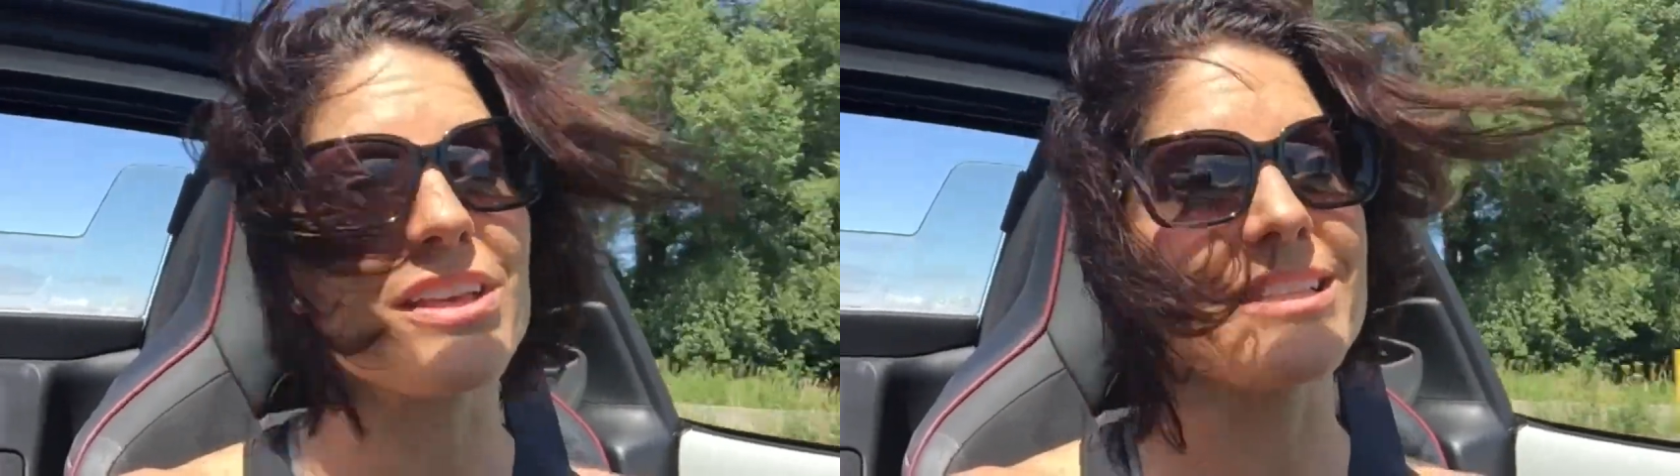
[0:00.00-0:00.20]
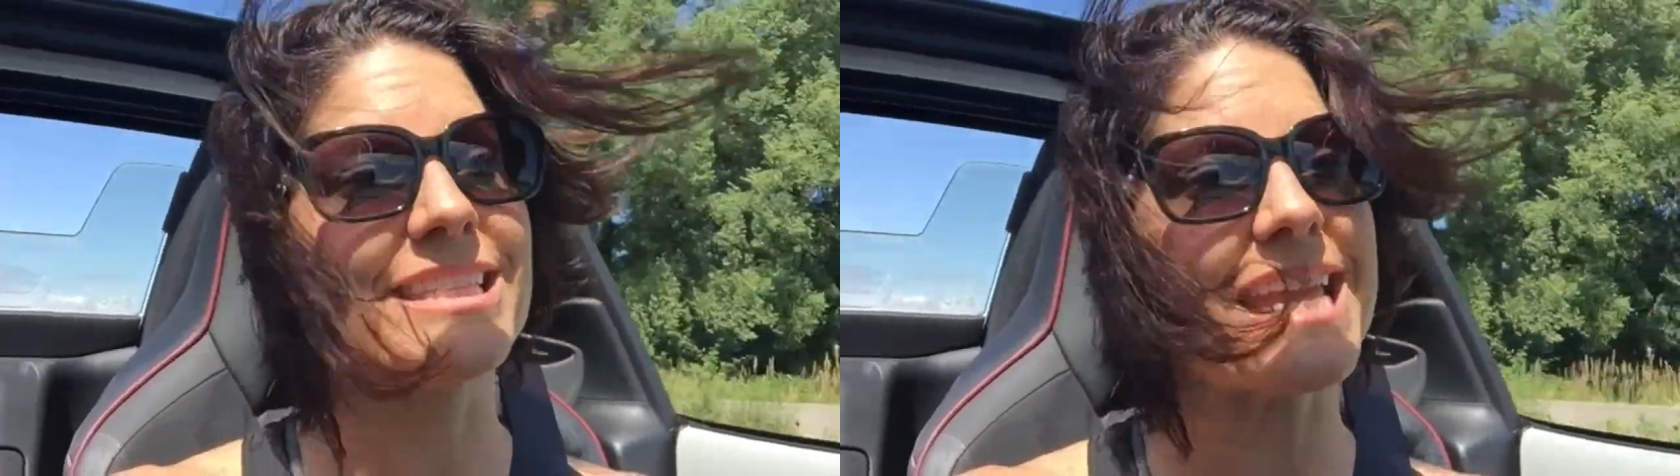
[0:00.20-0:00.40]

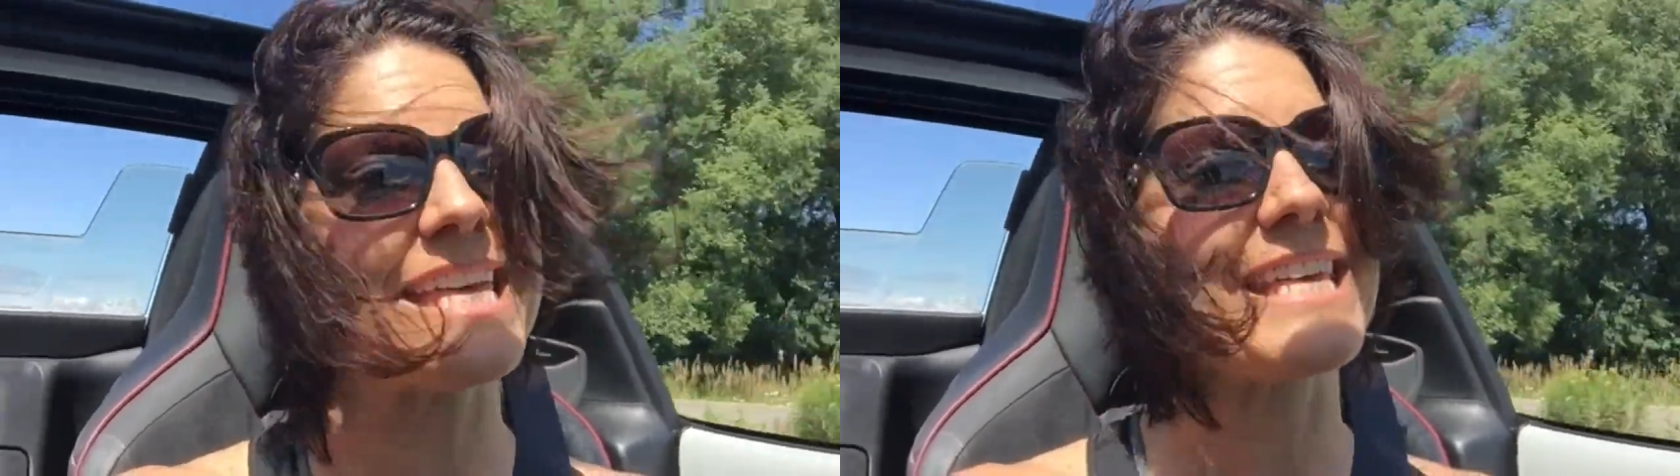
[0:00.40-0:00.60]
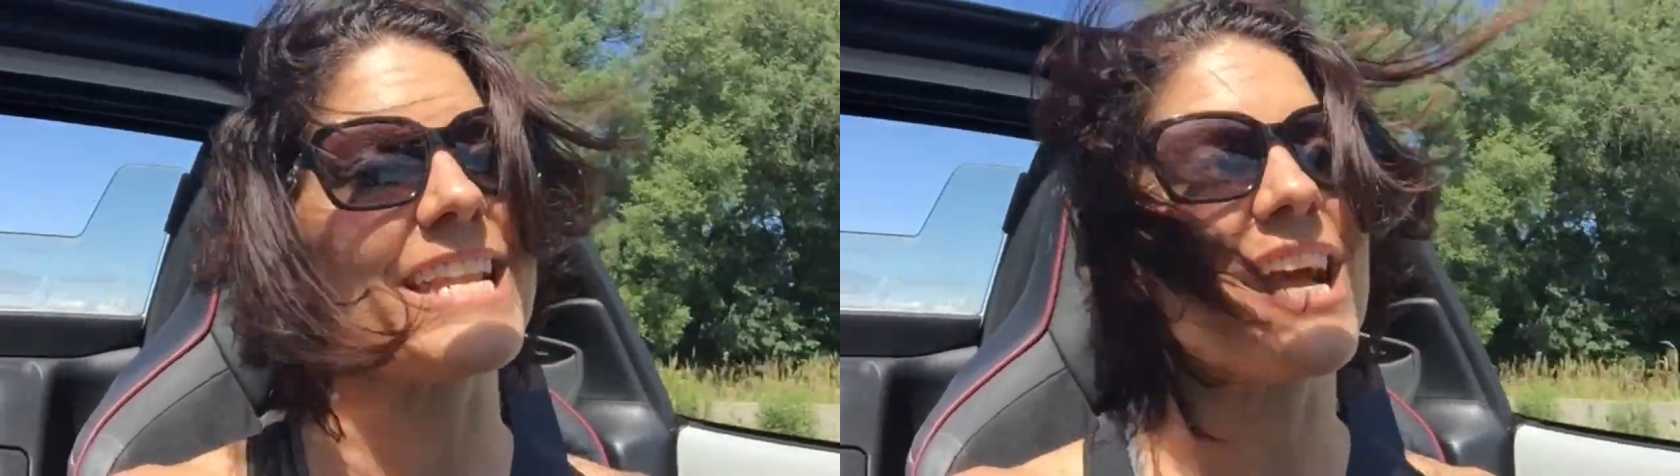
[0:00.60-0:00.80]
than
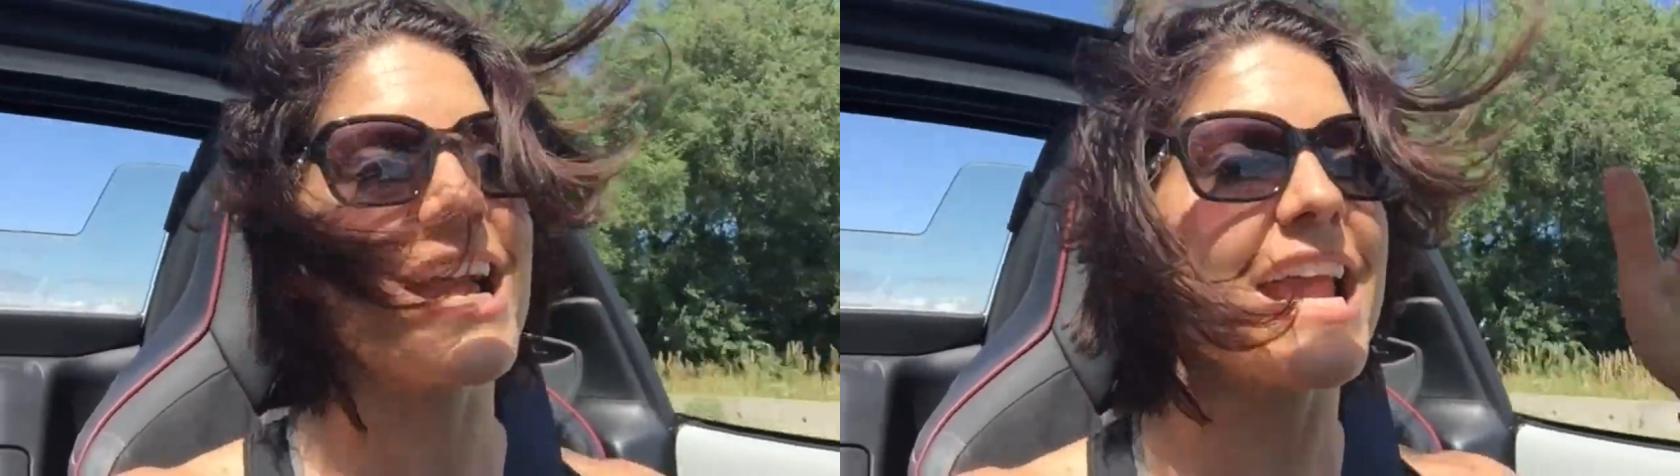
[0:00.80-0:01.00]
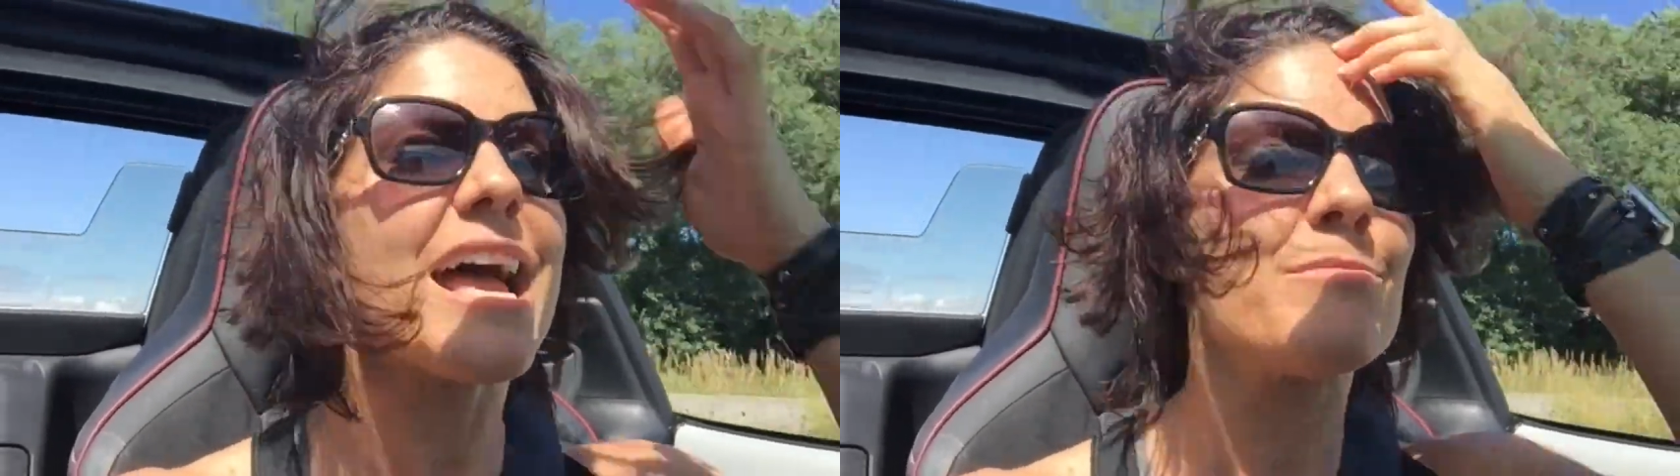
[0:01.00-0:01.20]
saying that
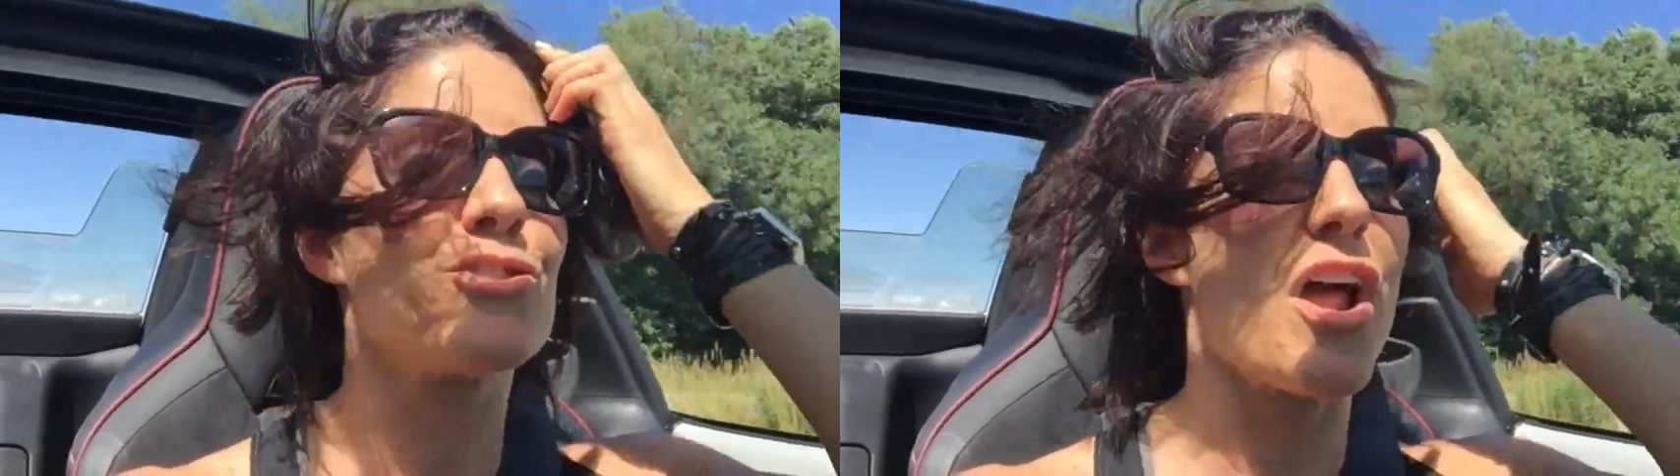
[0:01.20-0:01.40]
I am